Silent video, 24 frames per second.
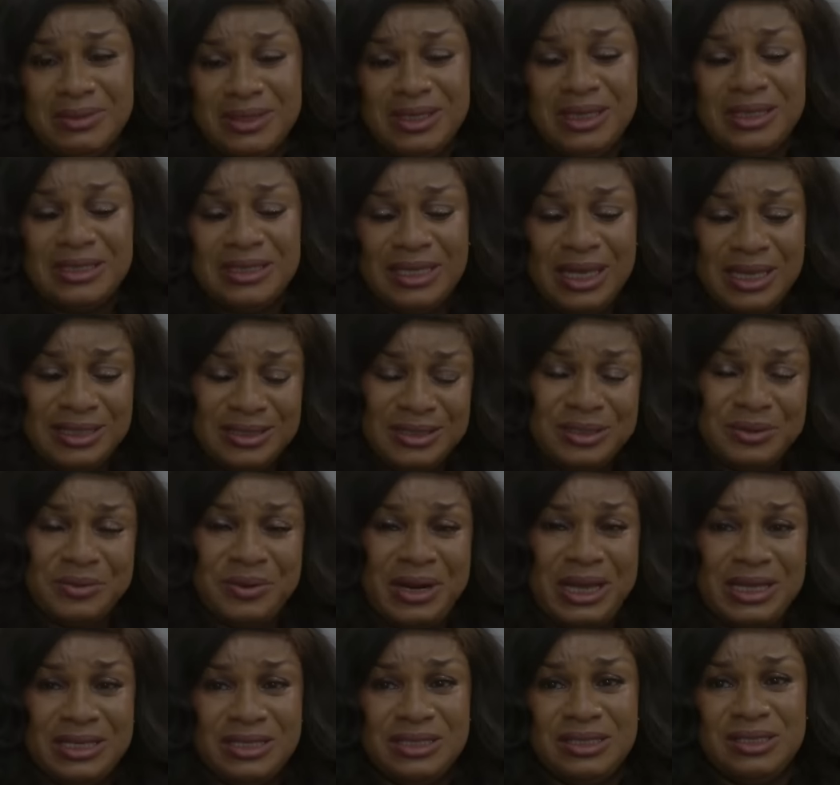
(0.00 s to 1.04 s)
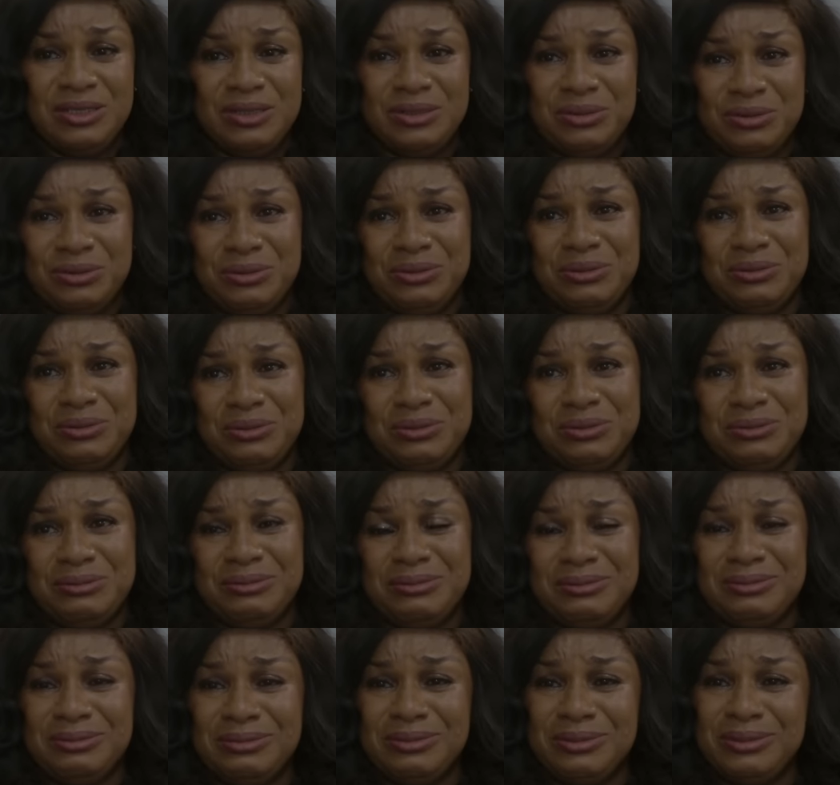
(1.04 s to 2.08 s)
Please, that's the right thing to do.
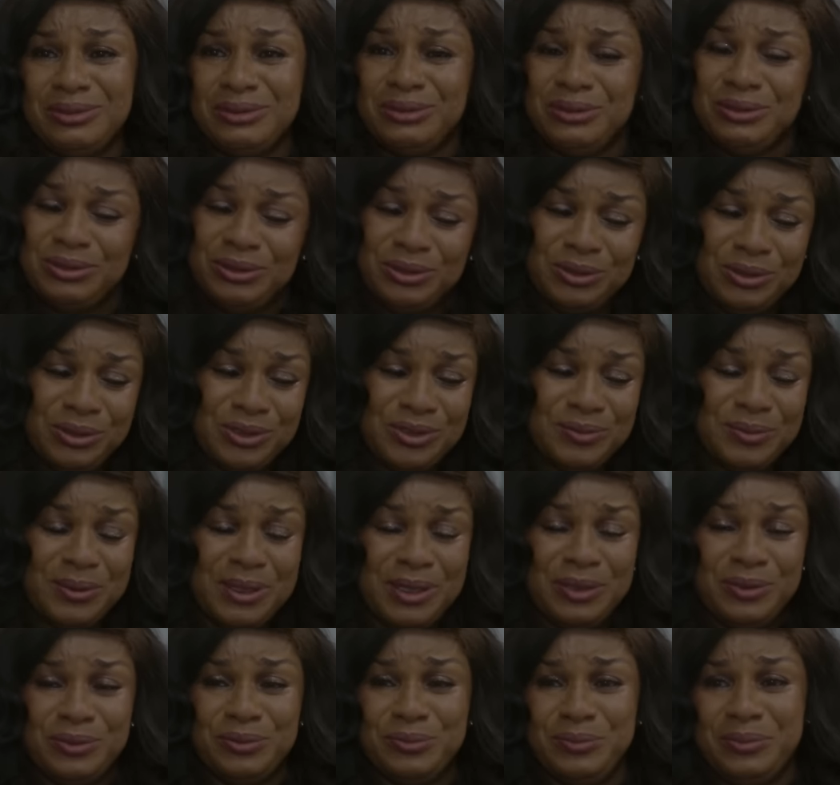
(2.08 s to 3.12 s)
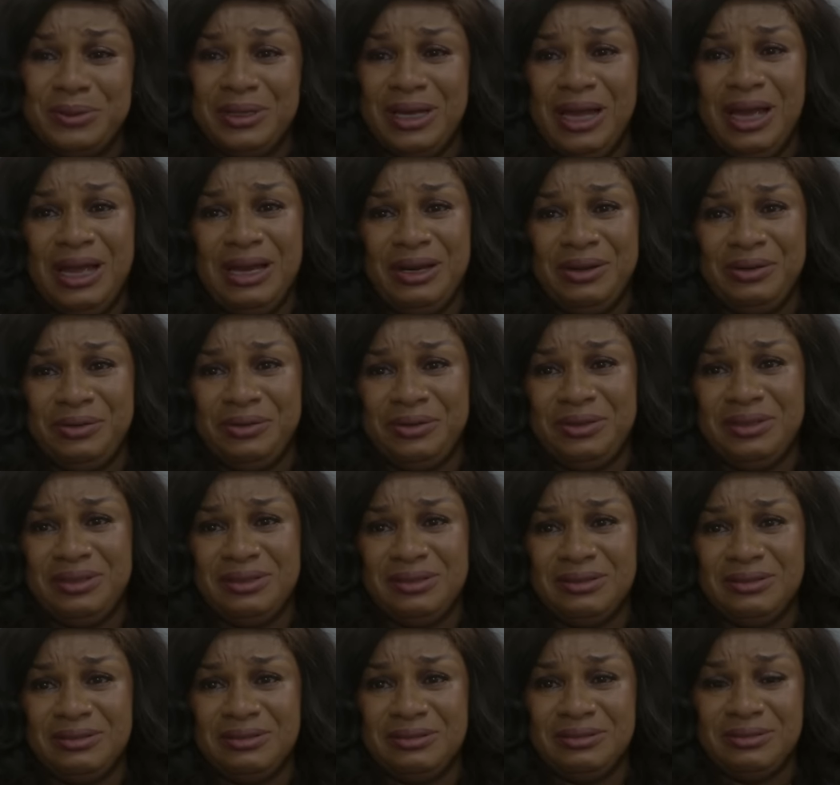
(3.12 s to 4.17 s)
Your husband could be angry.
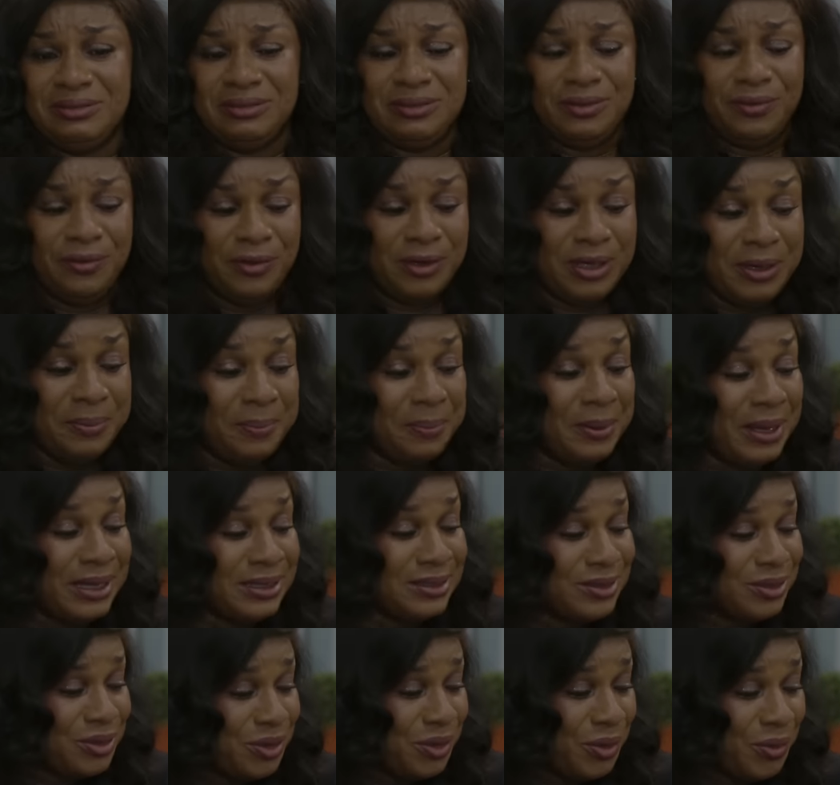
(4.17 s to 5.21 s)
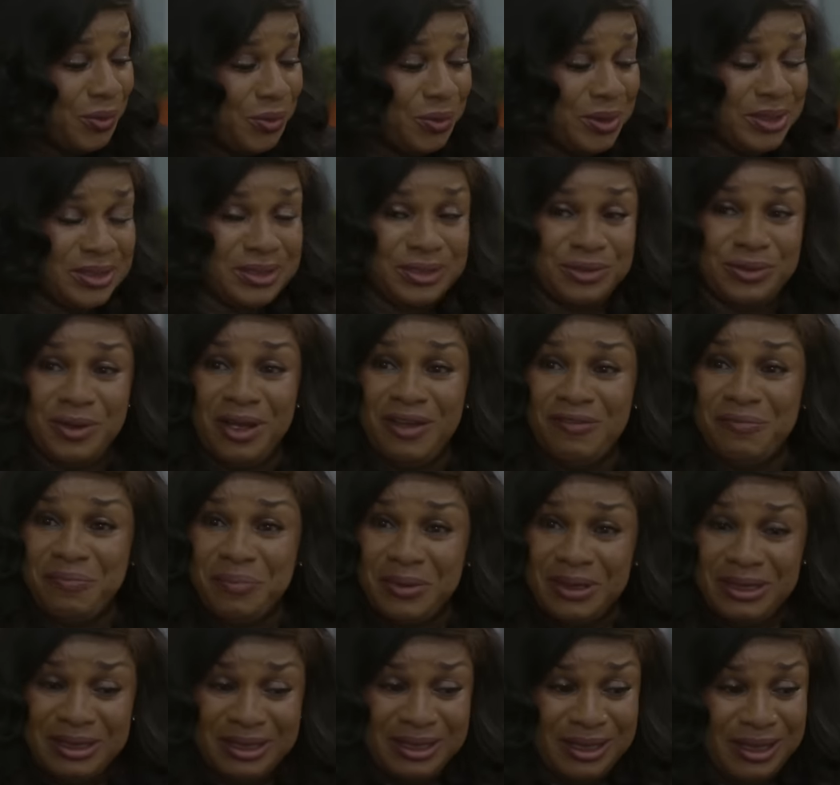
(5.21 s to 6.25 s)
For the past 3 weeks you have
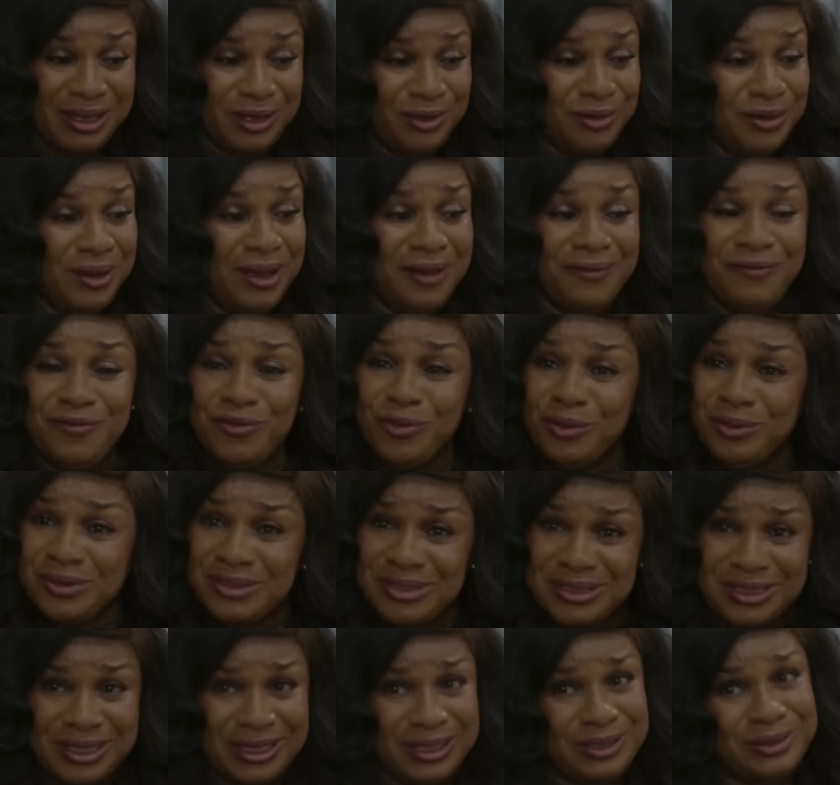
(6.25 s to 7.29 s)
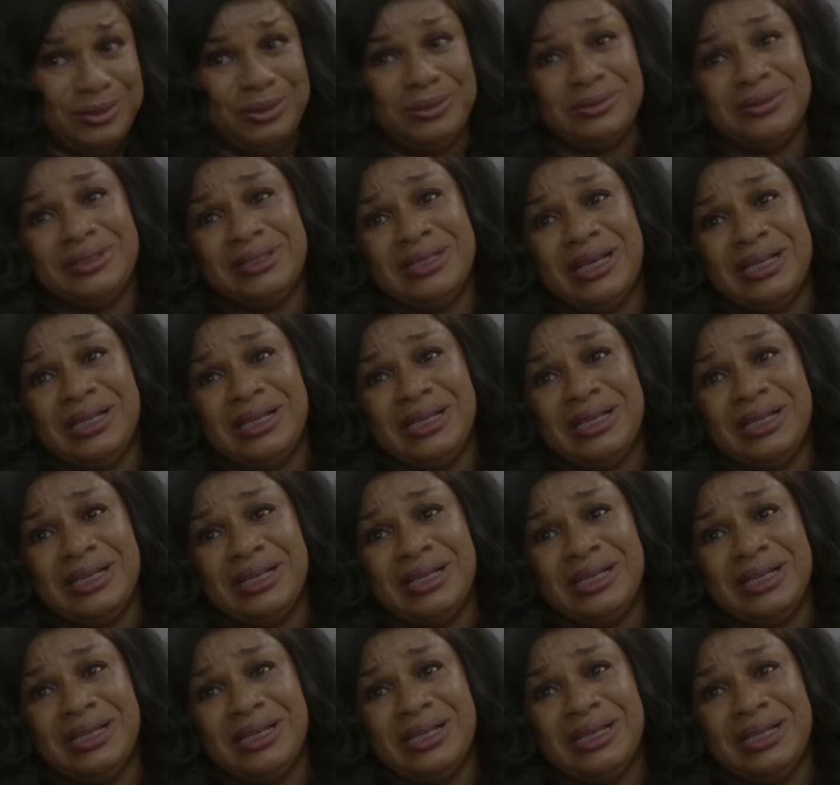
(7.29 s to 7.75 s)
been here, you have not checked on